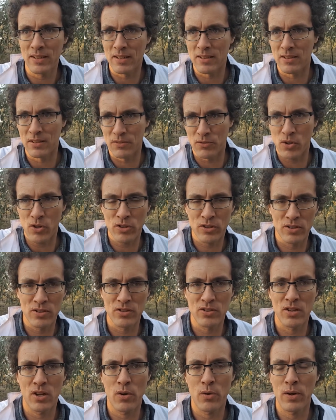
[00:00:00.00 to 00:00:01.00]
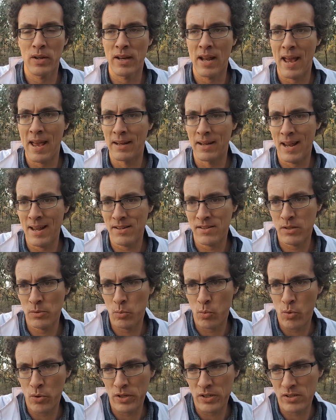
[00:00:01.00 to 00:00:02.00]
at the rocks and so on, and as the
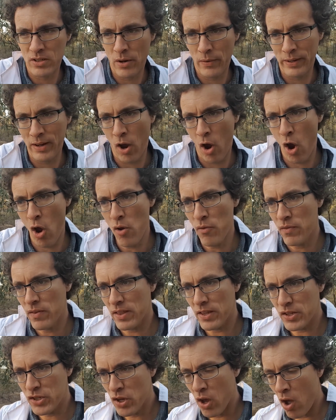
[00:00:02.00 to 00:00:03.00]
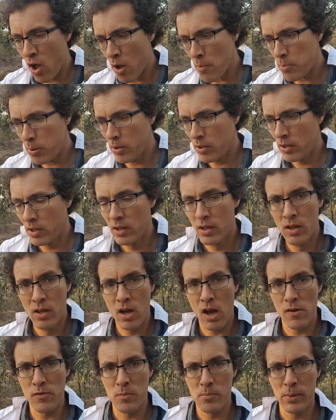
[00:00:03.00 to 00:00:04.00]
water's going over the top
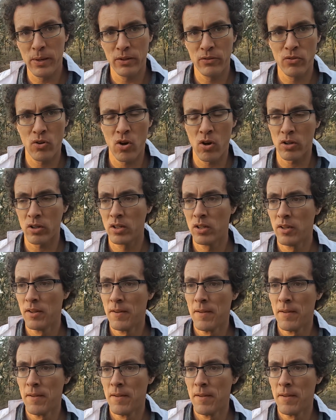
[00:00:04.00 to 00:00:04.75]
of a big rock,